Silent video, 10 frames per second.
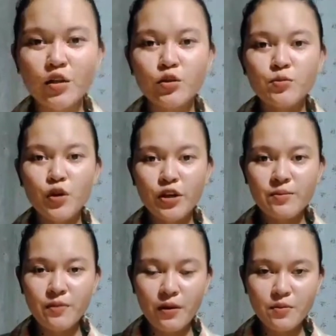Morning,
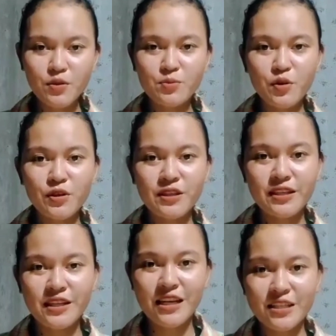ma'am. Good
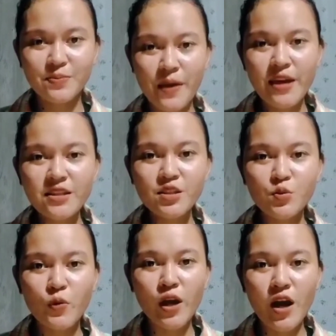morning, classmates.
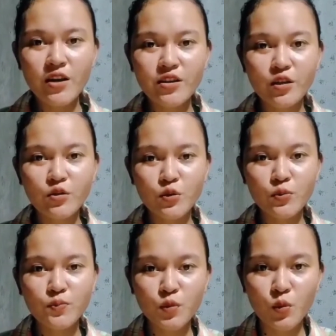We are the
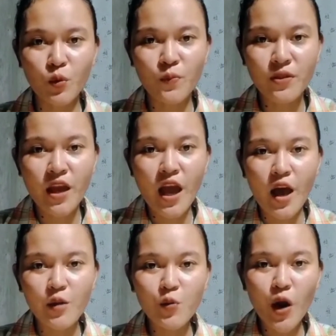group 2
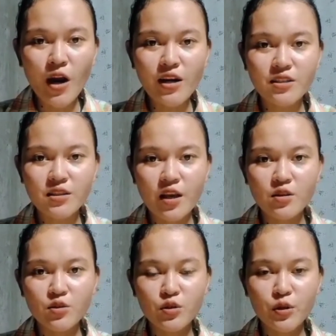and we are
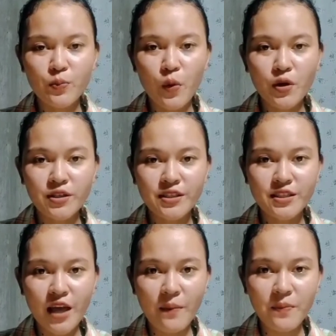assigned to report the
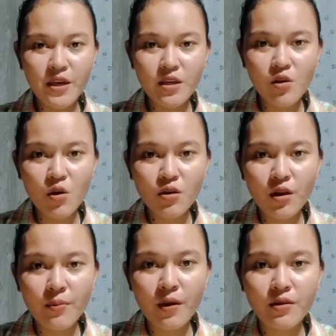topic all
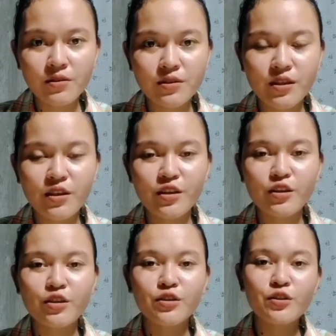about
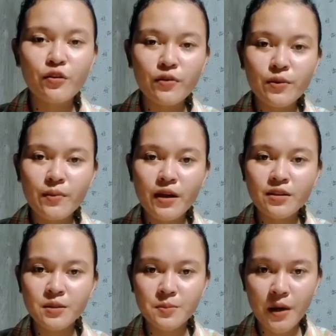the government
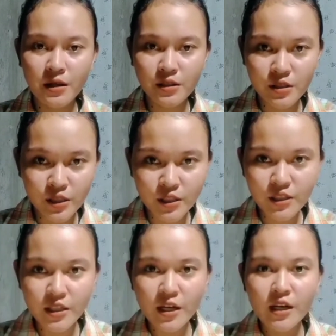banker,
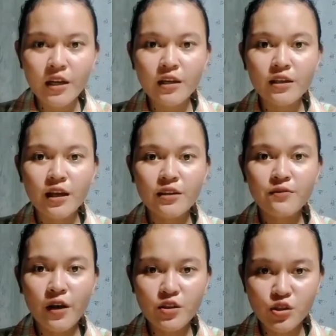
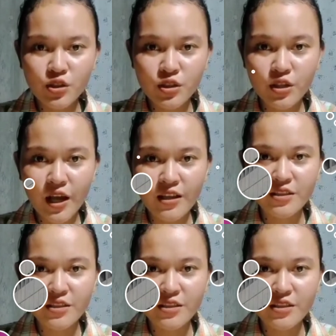advisor, and